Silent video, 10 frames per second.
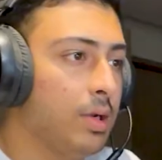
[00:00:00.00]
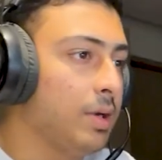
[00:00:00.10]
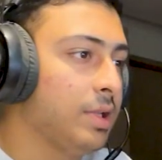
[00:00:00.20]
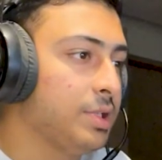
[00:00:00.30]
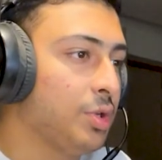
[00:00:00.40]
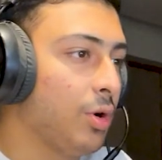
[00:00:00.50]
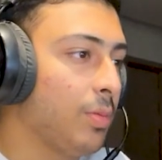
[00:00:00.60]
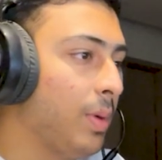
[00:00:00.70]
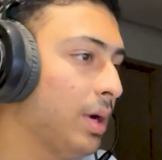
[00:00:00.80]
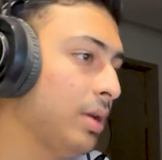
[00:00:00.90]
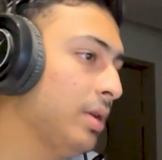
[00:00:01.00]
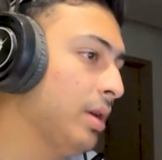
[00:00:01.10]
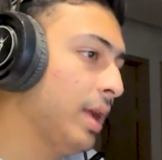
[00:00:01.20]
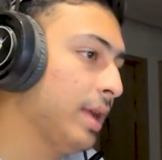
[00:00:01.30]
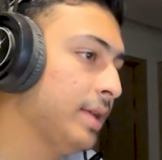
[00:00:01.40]
it does not matter
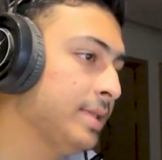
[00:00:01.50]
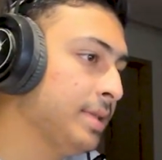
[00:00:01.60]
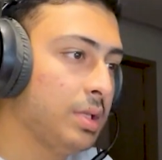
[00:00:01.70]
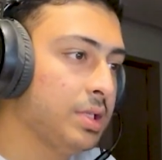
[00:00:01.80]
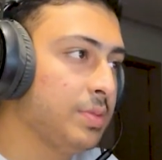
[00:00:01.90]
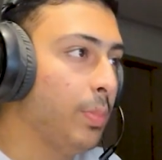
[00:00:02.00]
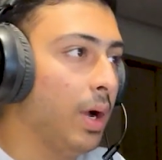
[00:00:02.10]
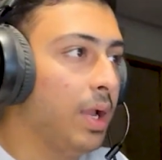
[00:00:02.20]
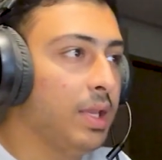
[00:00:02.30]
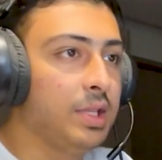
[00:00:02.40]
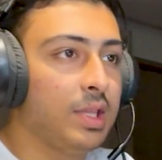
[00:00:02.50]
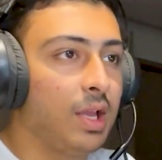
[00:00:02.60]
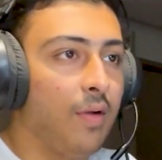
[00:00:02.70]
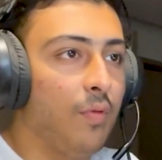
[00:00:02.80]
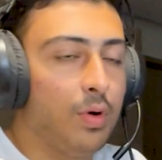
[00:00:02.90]
yeah i guess just buy anything
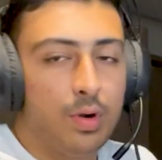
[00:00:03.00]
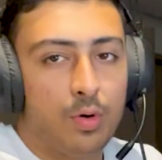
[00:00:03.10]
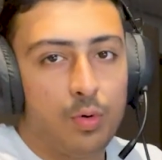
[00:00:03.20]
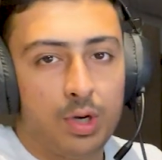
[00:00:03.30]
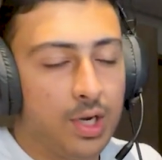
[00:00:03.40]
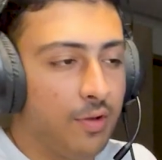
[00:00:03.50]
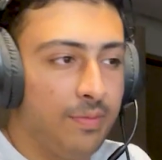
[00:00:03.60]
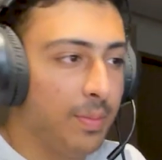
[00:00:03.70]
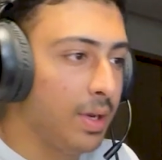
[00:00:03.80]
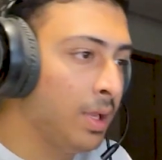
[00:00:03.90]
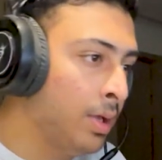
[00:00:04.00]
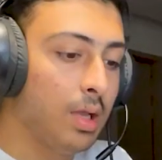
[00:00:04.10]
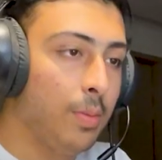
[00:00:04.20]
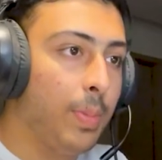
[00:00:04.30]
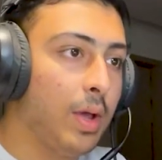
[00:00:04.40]
i want no need of money
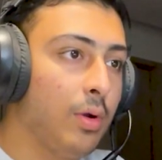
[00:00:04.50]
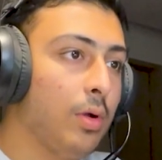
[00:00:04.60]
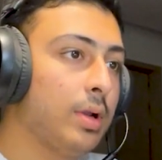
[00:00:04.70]
a arrow or